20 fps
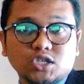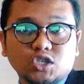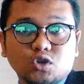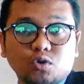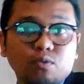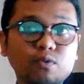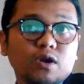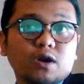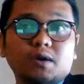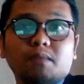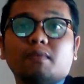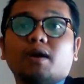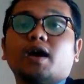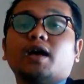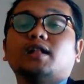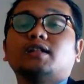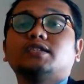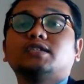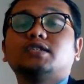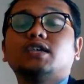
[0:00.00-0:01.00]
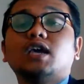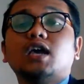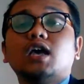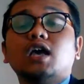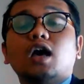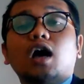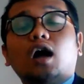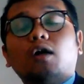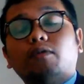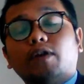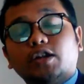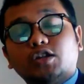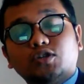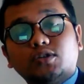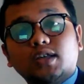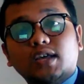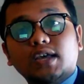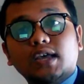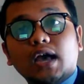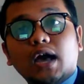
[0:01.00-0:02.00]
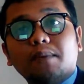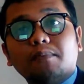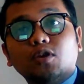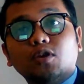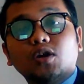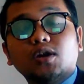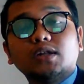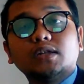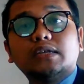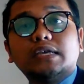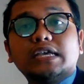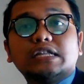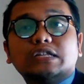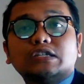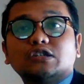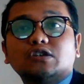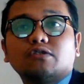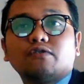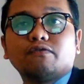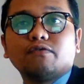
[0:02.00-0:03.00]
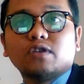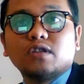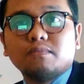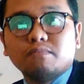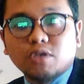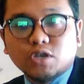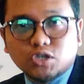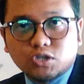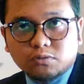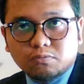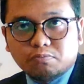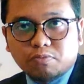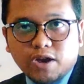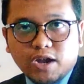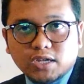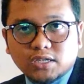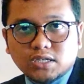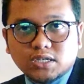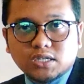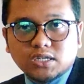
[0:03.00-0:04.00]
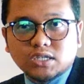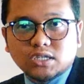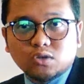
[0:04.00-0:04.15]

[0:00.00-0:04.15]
square miles. Alright, today I'm gonna interview Mr. President.